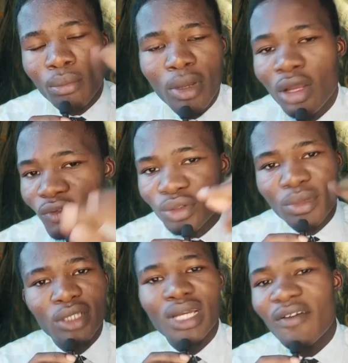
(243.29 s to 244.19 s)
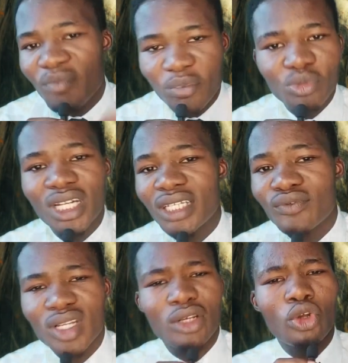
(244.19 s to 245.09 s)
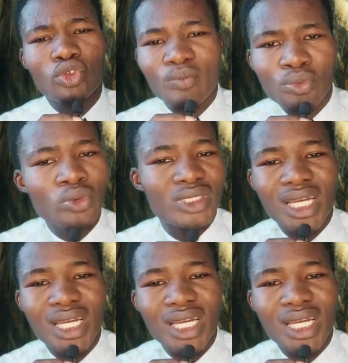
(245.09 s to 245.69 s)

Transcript: I've met people that they've read a lot of books,